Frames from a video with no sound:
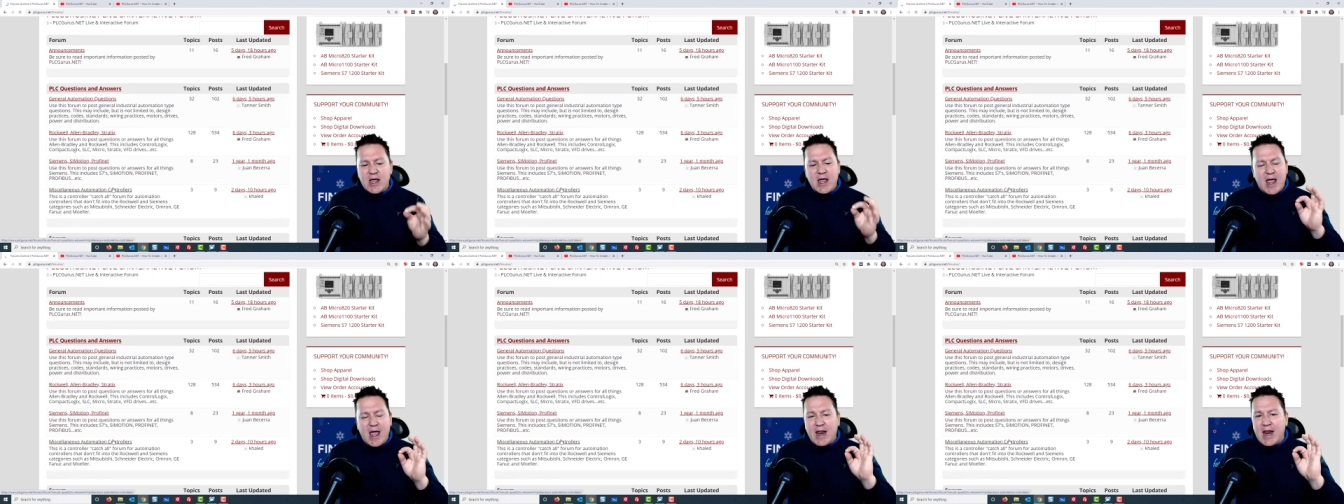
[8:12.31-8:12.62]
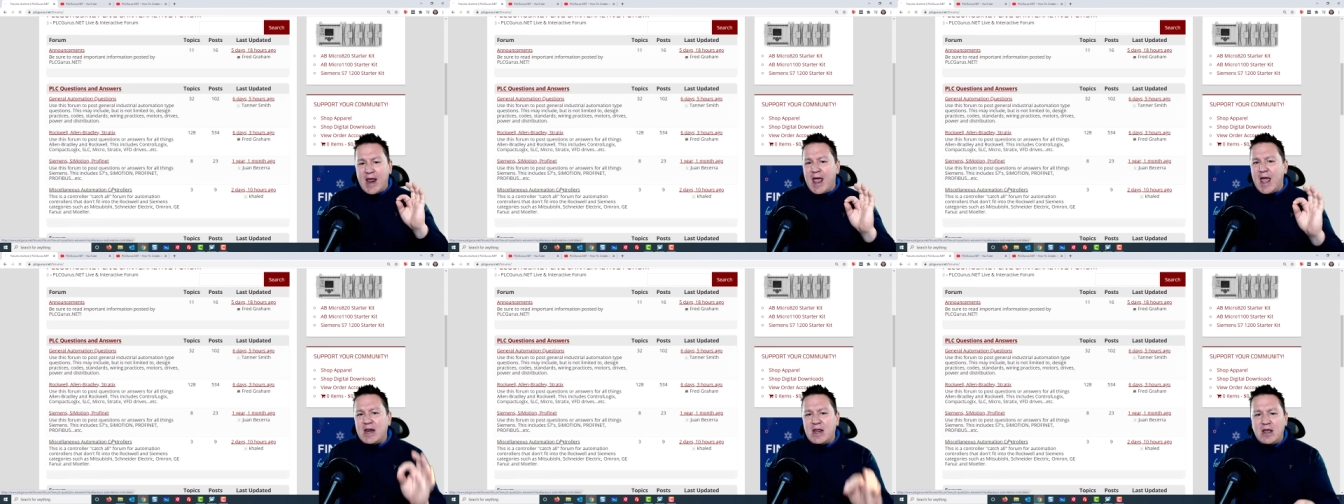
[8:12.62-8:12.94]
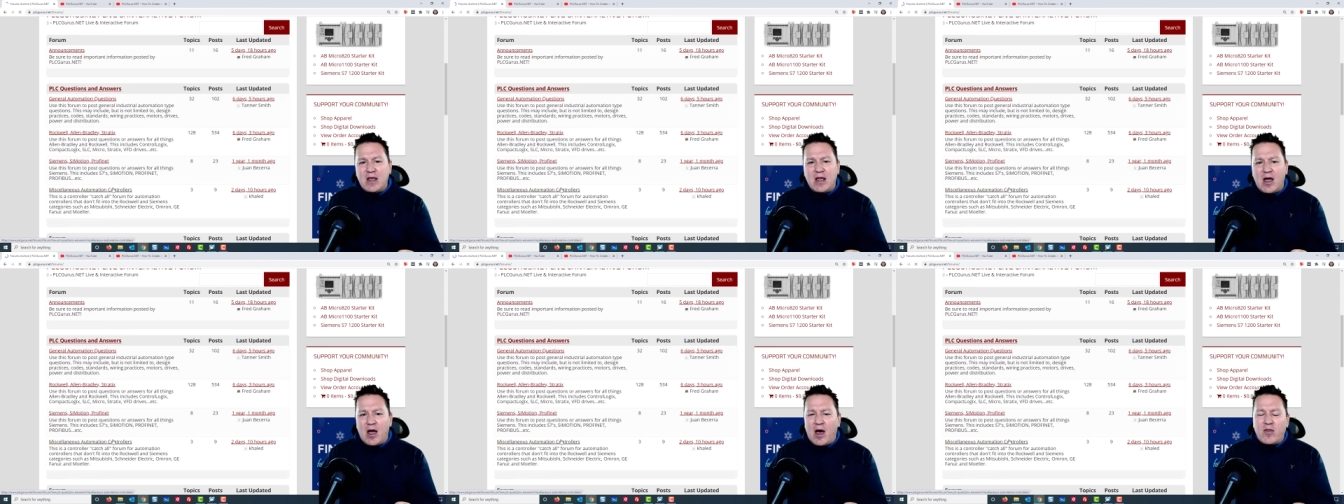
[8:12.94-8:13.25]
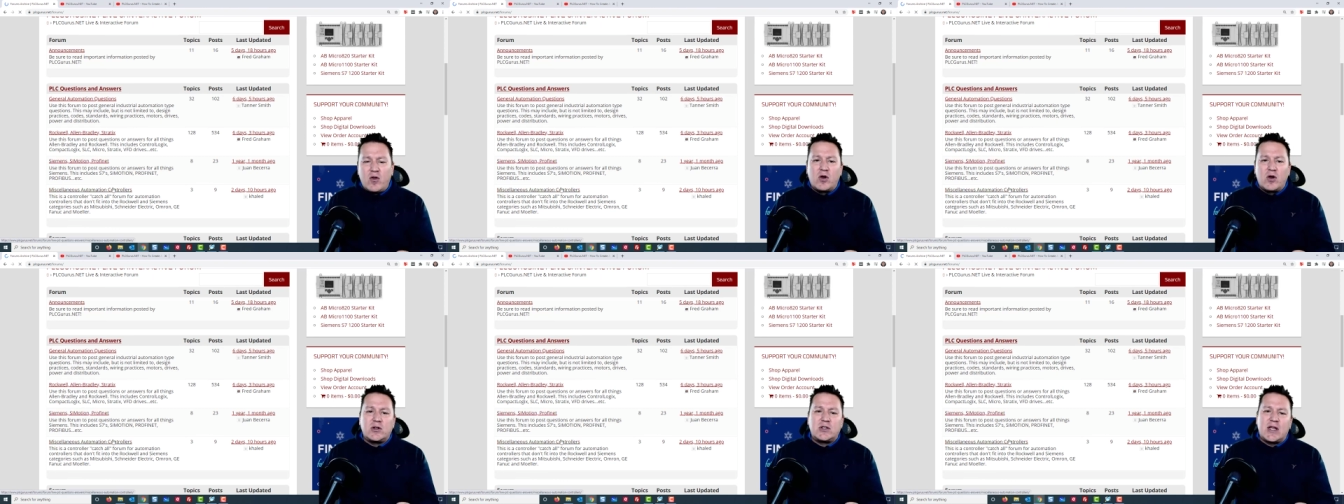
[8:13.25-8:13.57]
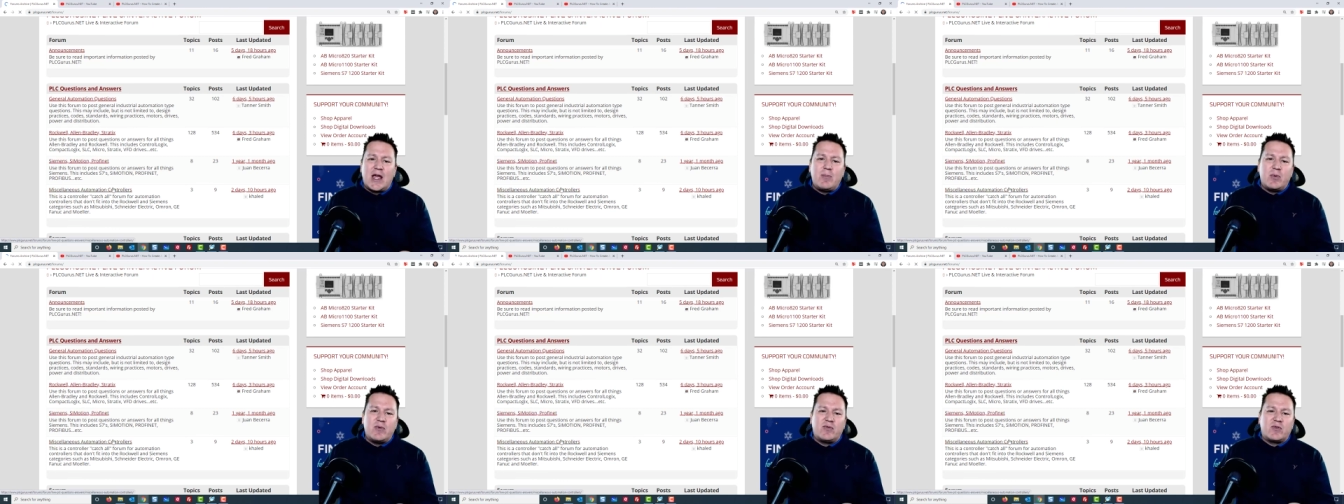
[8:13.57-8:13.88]
and any other
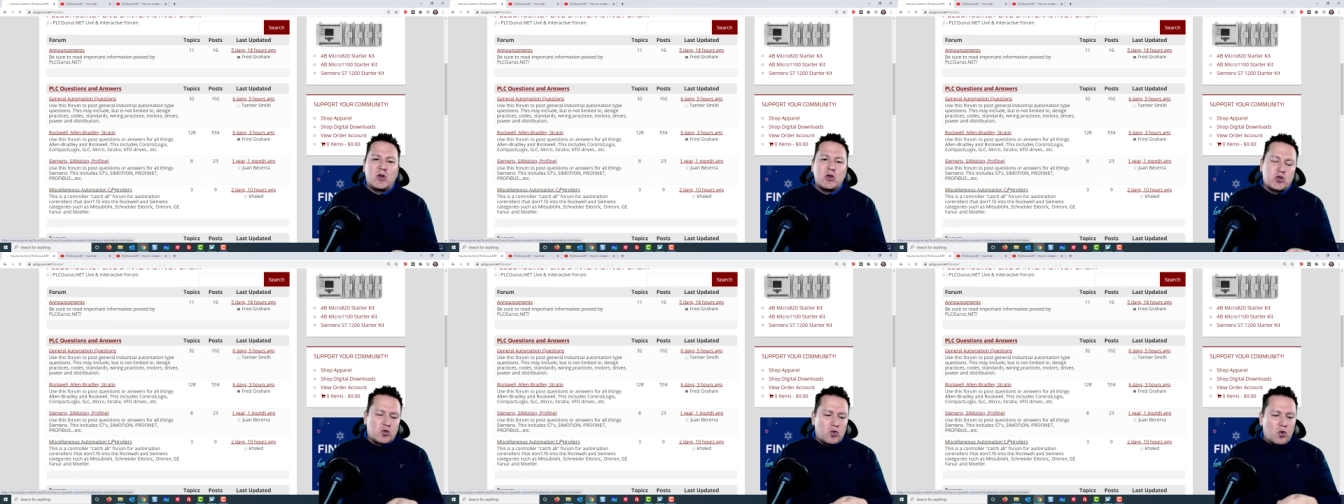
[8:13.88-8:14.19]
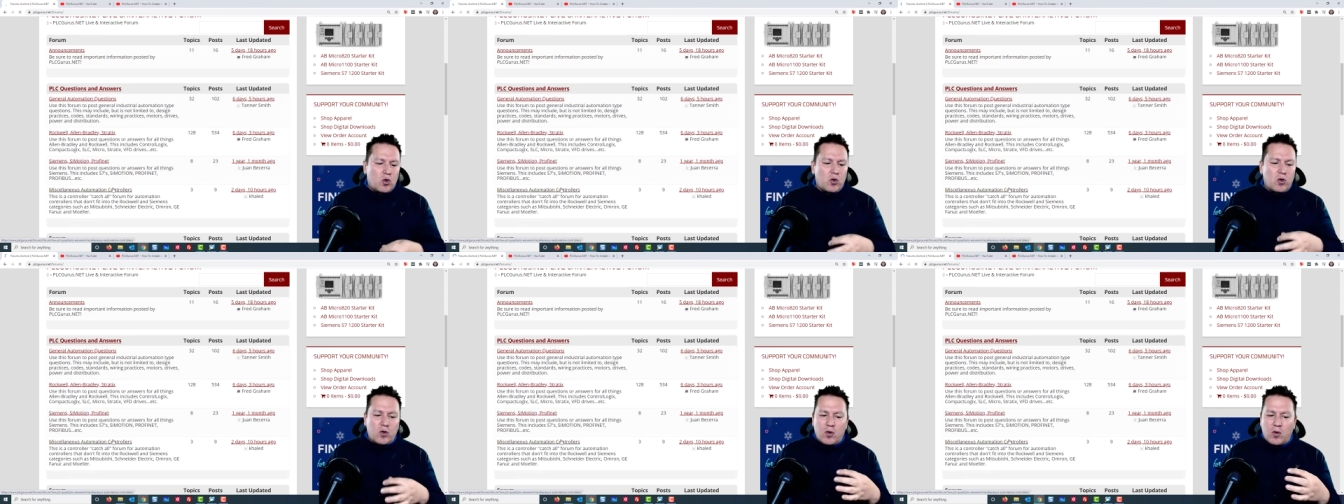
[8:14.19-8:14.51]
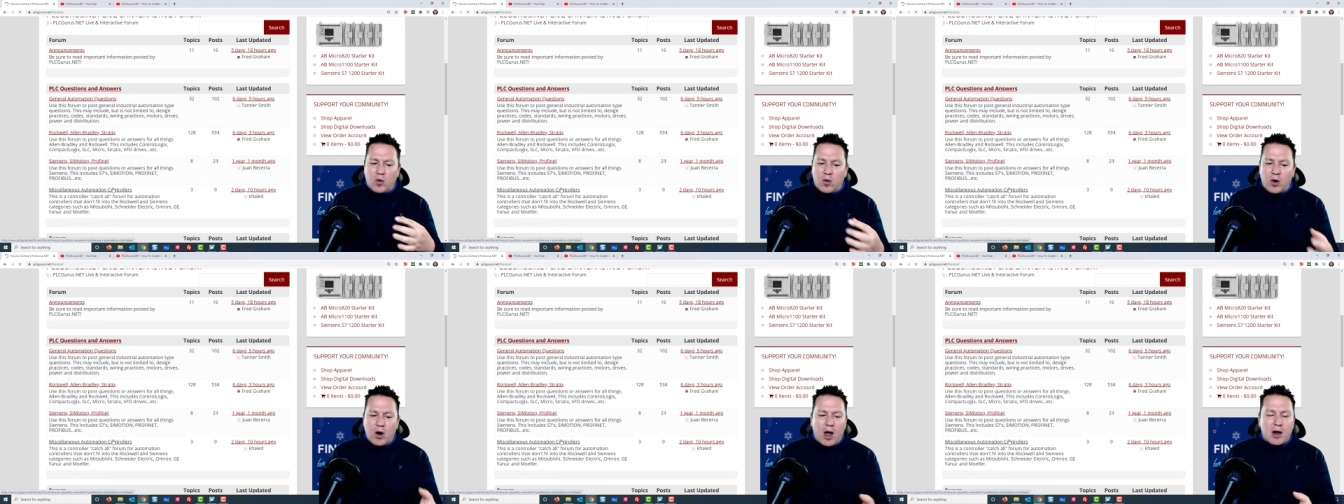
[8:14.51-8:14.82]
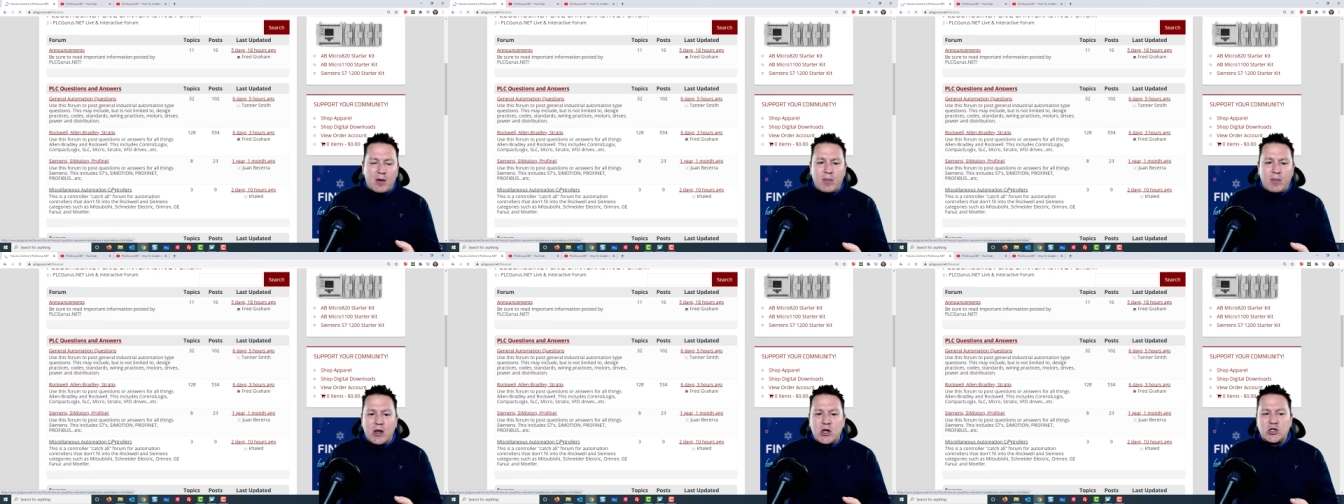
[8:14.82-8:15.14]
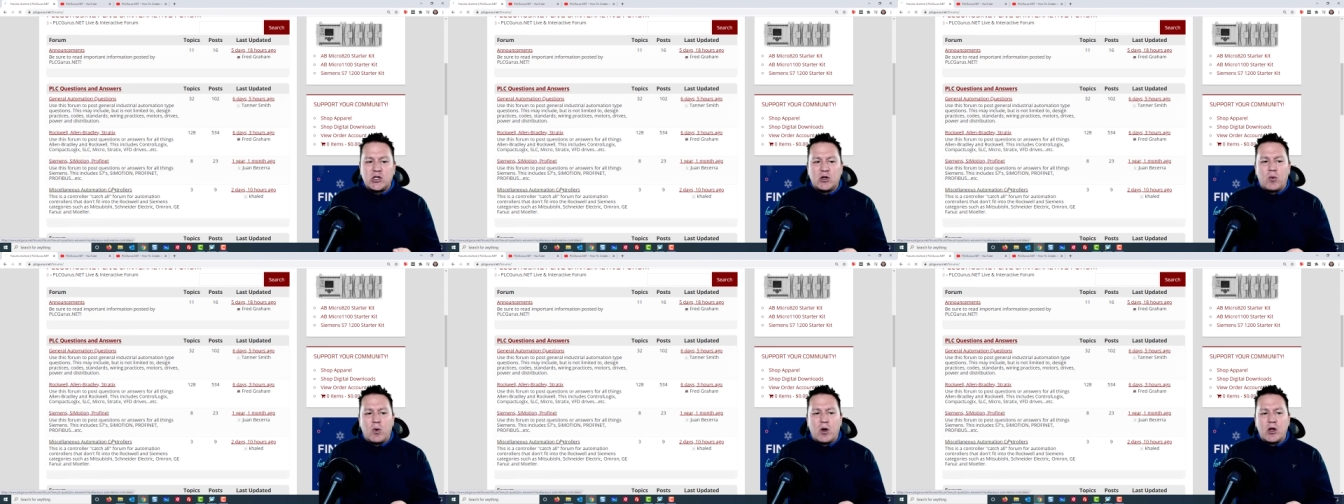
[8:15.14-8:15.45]
type of controller or
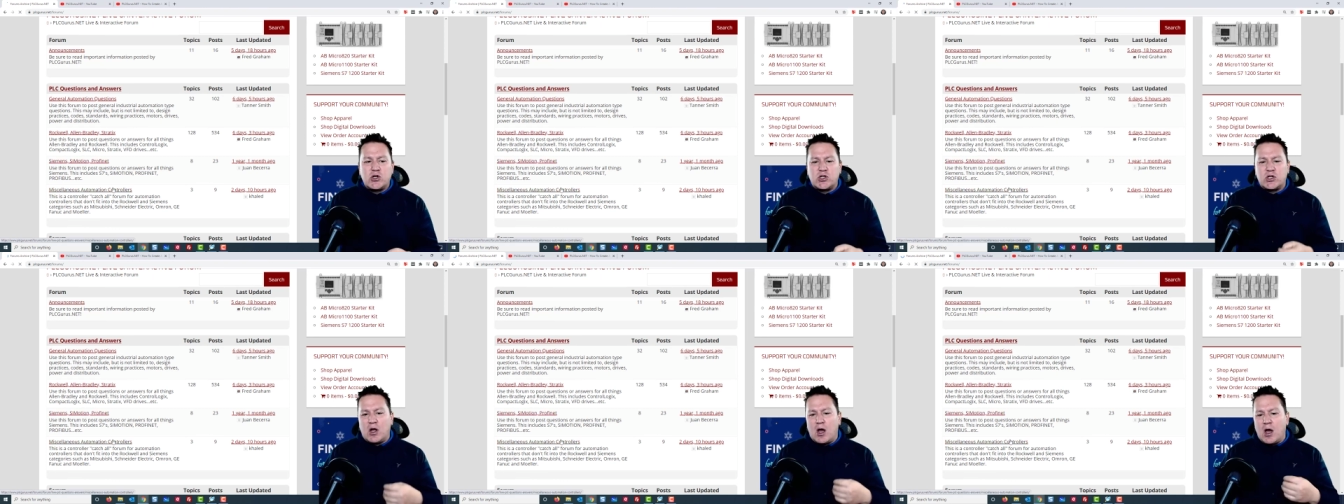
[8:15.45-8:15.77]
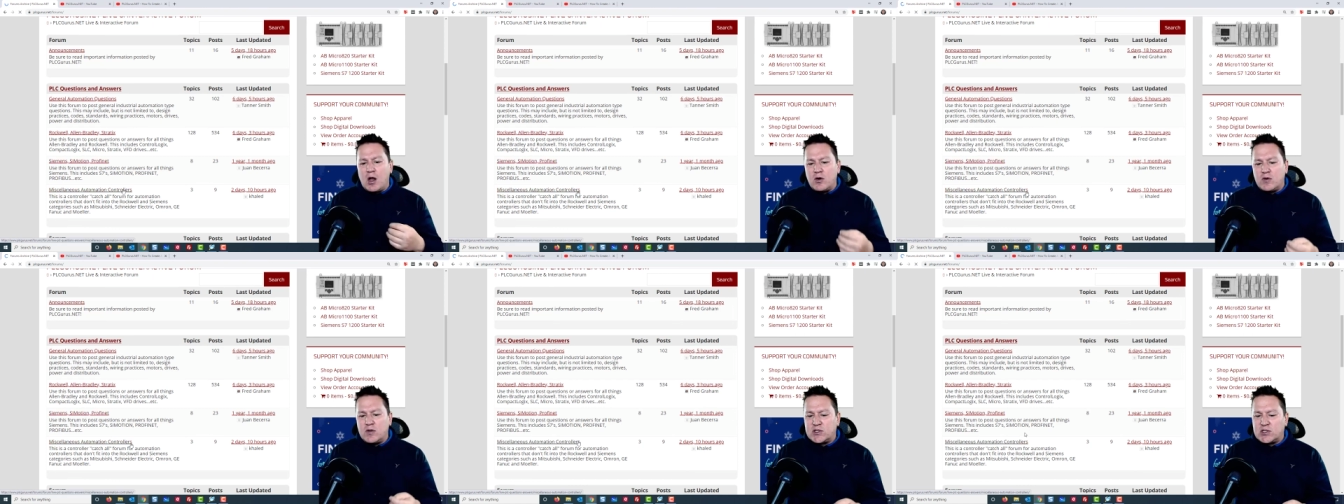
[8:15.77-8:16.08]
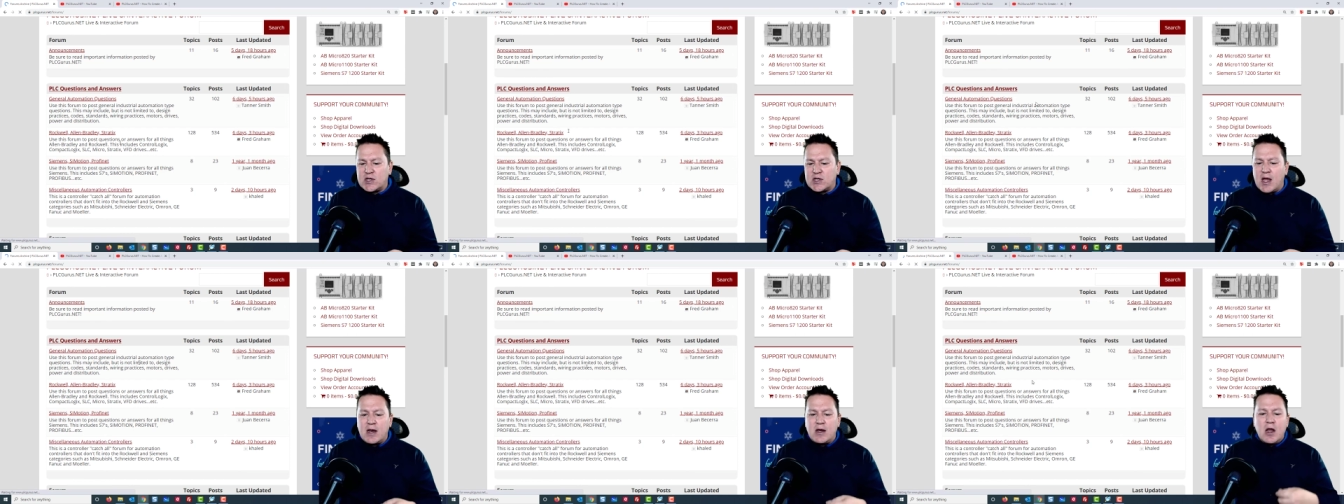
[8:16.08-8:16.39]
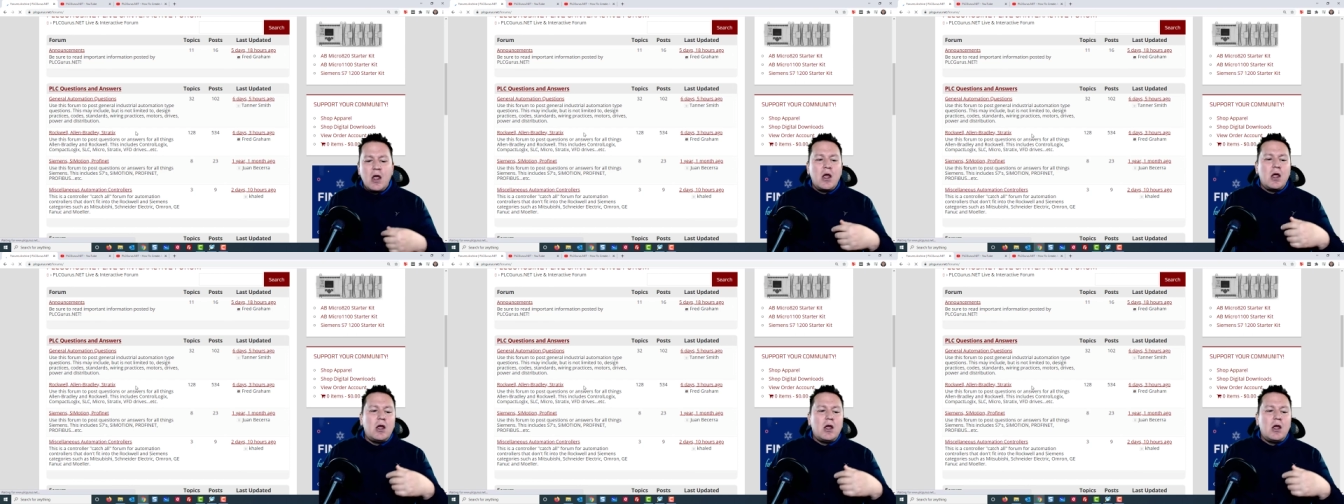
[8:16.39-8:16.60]
automation question under the sun.